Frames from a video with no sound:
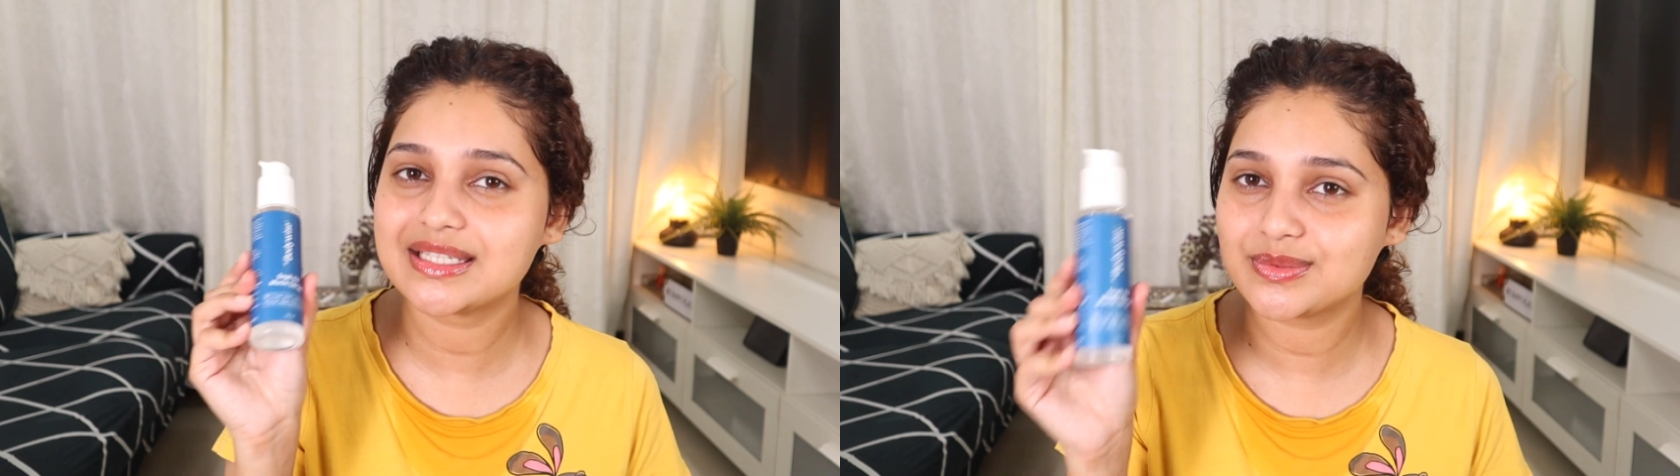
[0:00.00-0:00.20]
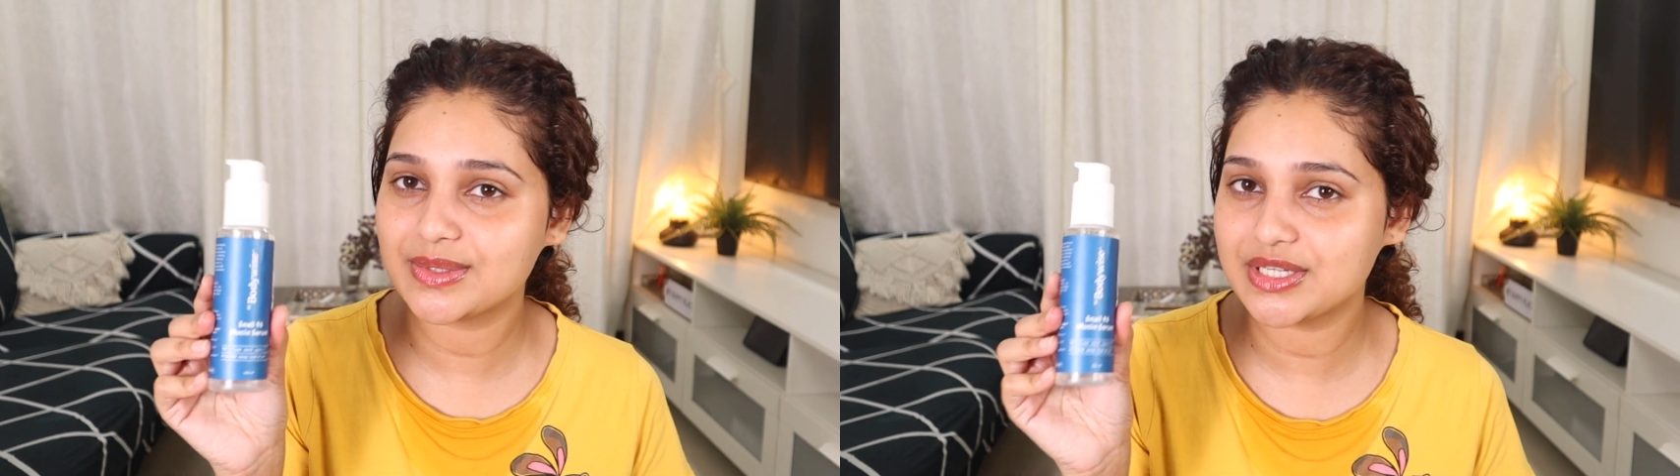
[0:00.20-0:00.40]

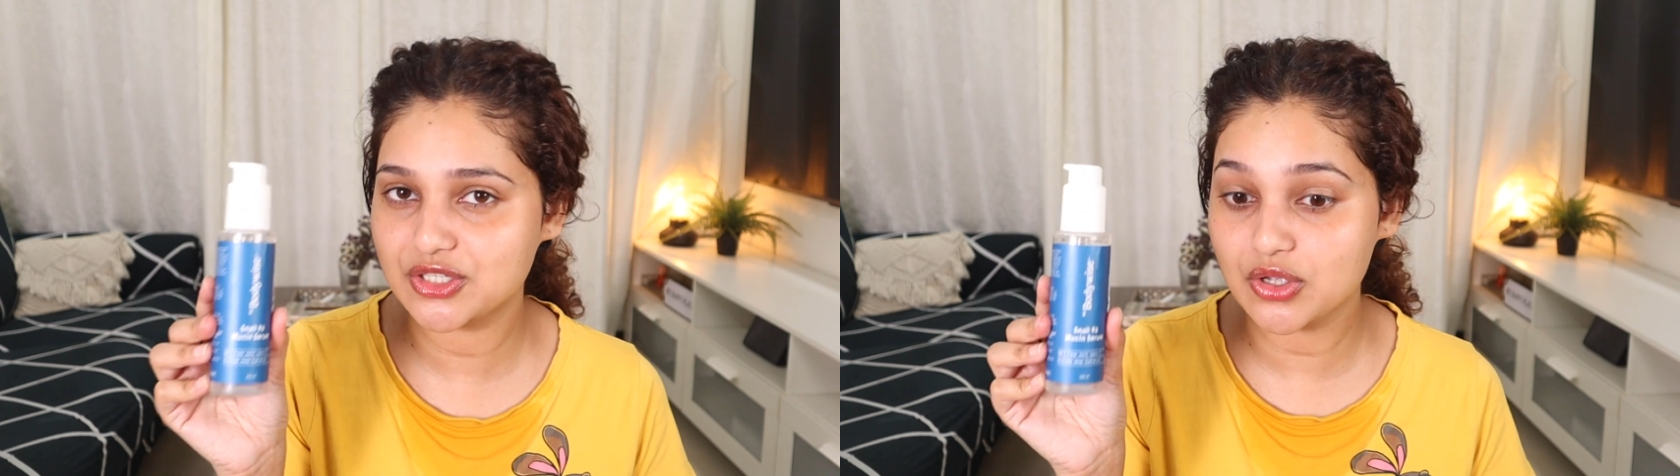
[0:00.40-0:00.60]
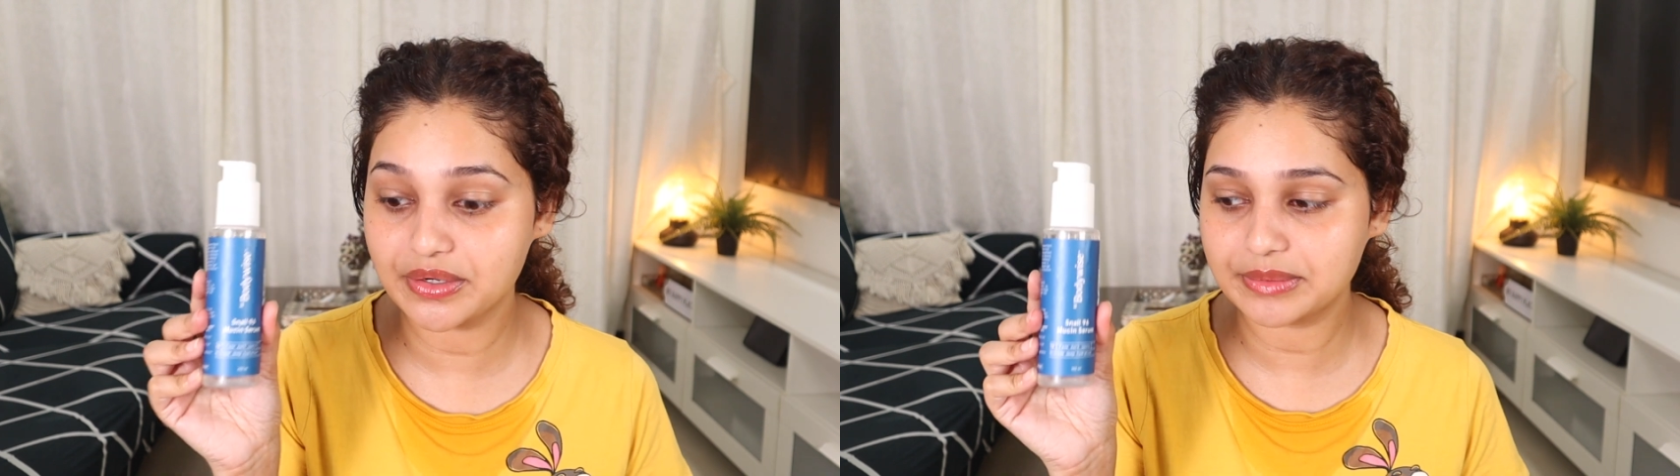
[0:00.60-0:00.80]
this one
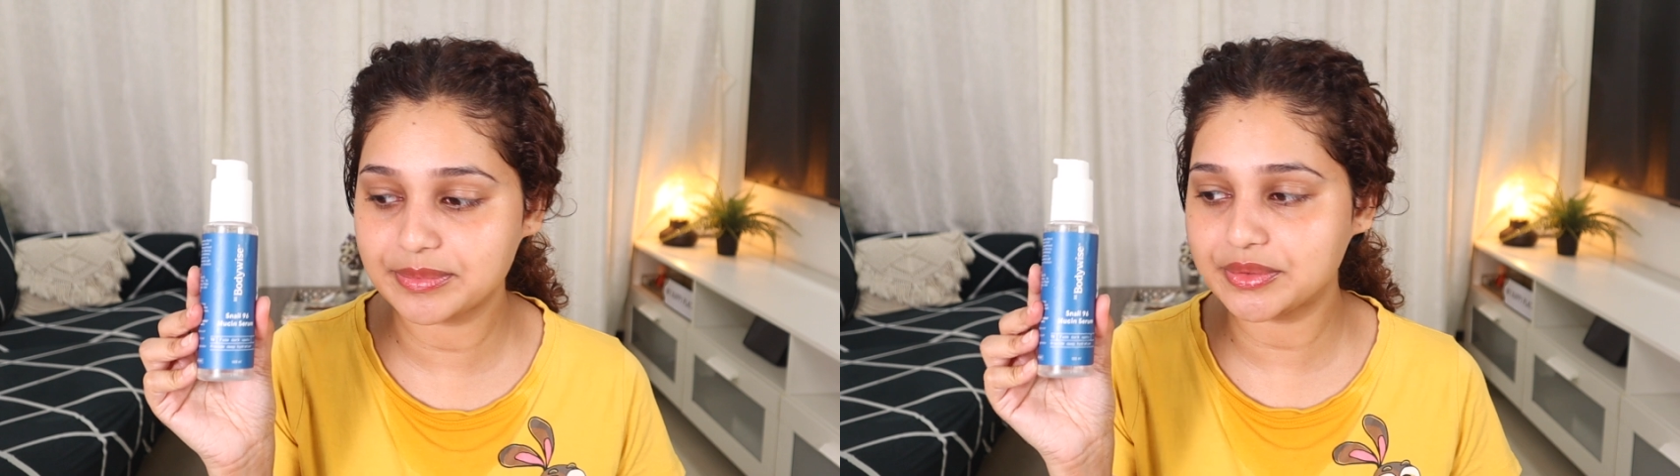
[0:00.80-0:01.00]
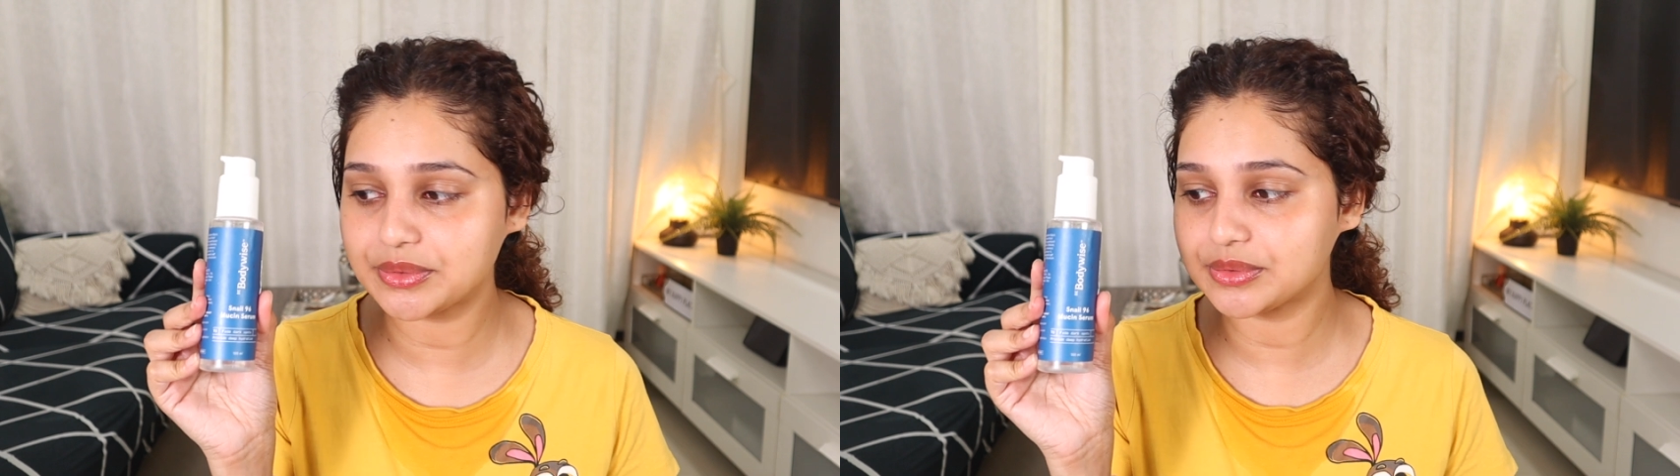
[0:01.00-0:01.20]
is not
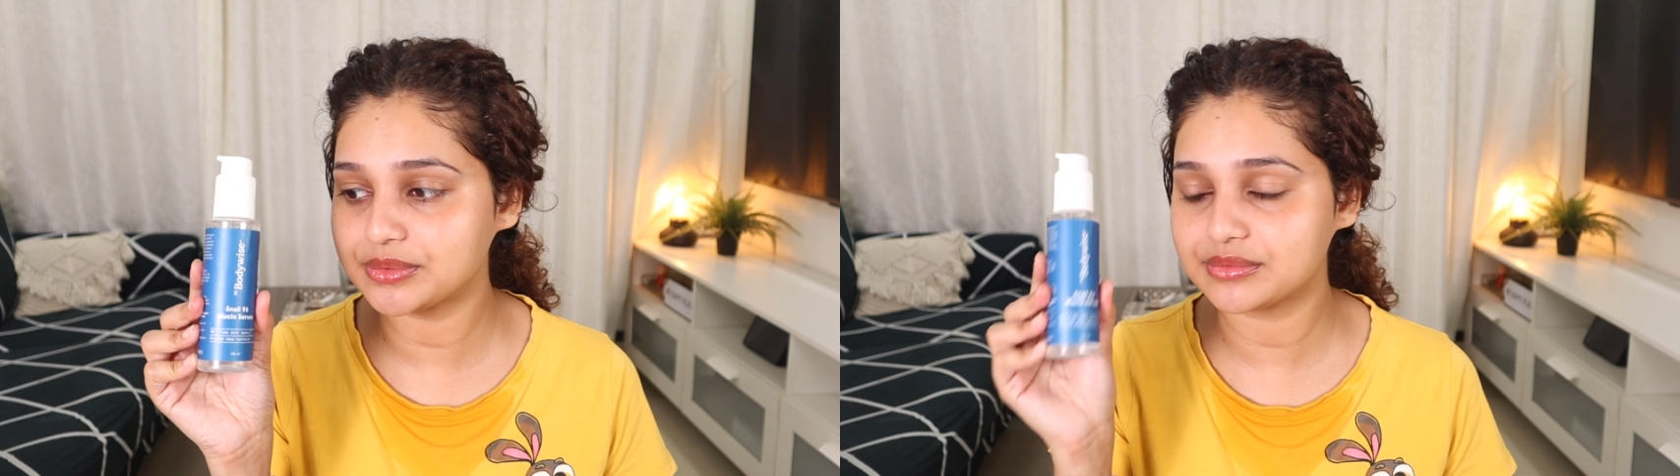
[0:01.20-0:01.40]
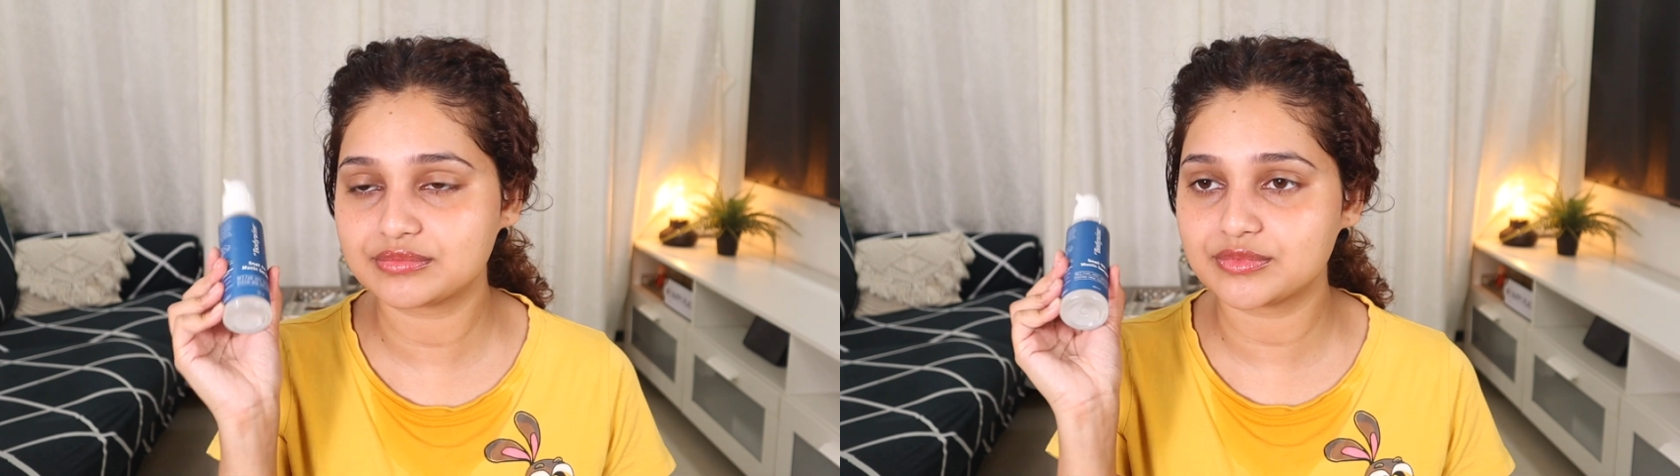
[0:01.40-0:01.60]
able to
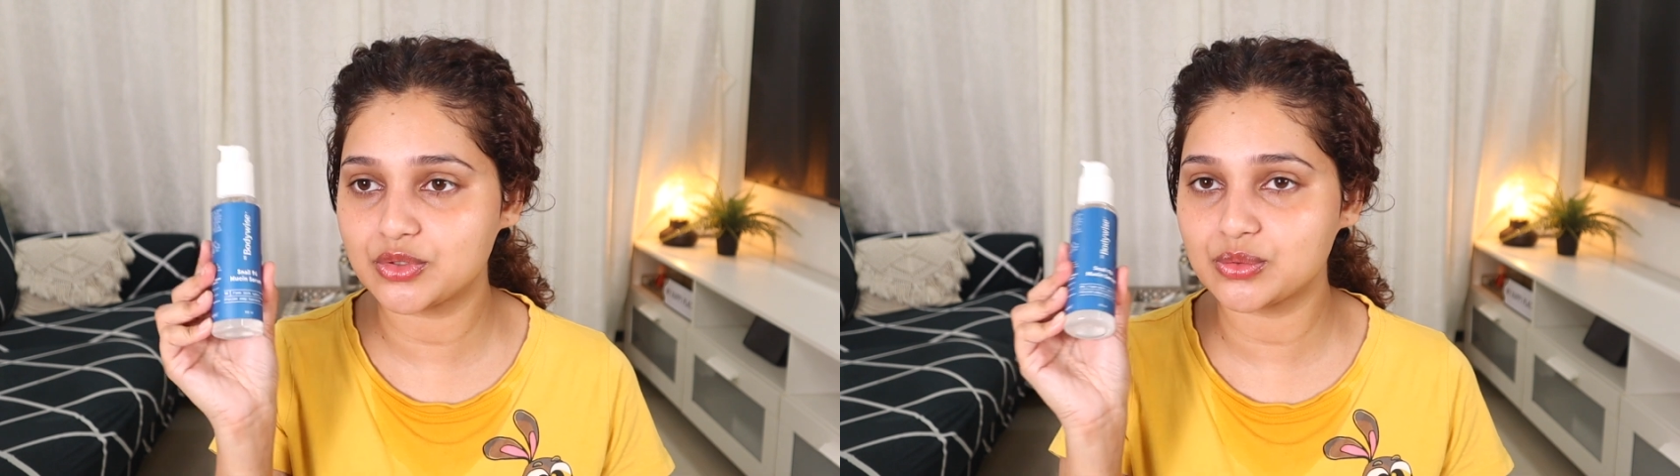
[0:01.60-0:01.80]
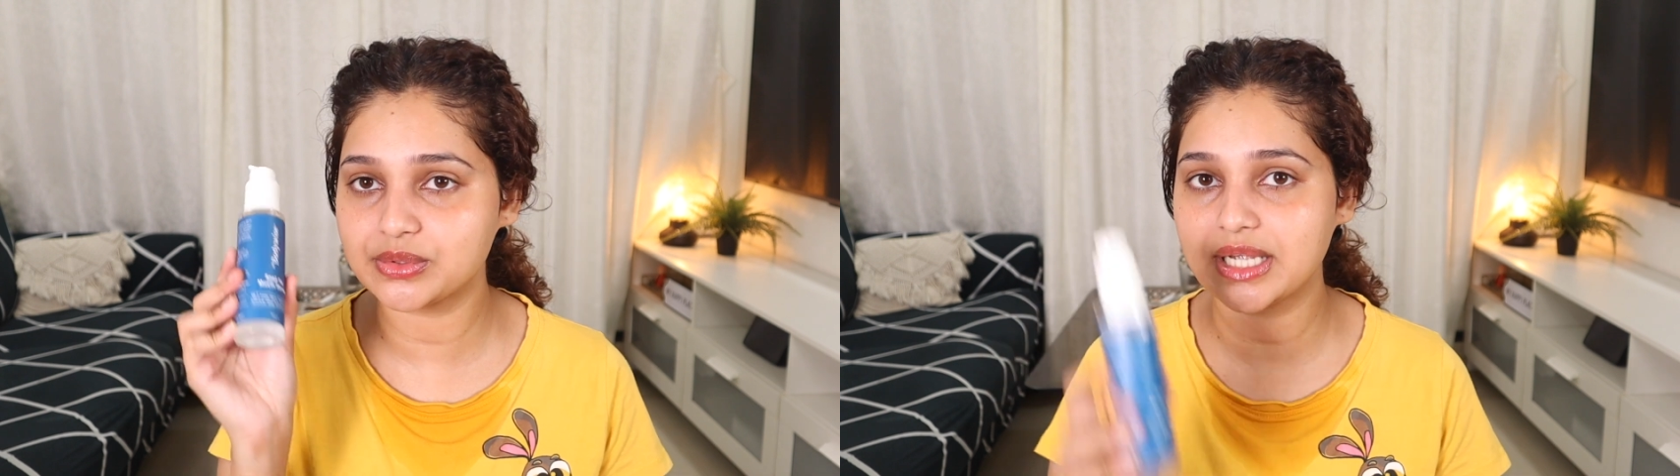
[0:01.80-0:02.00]

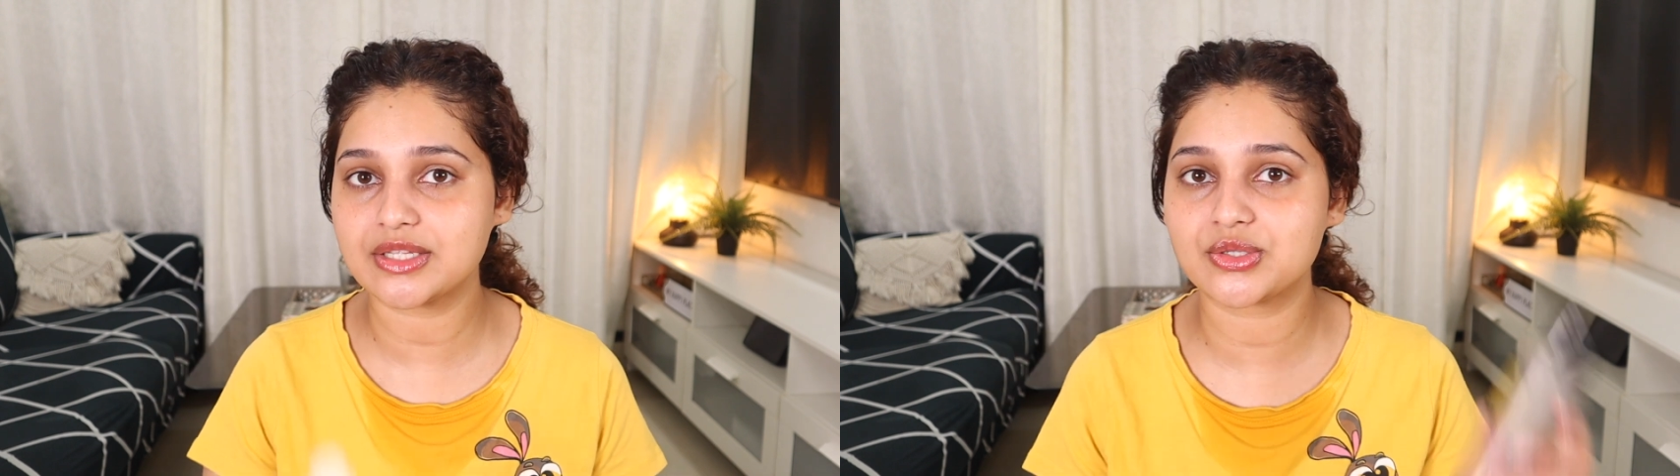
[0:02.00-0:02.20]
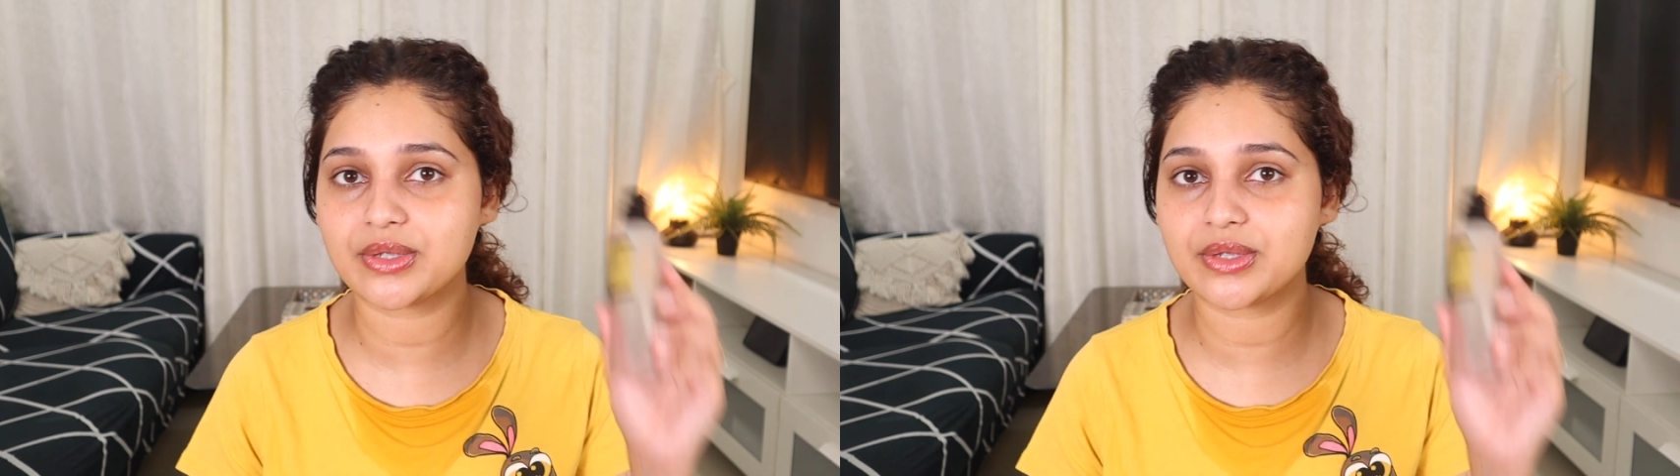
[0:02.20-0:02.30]
do that.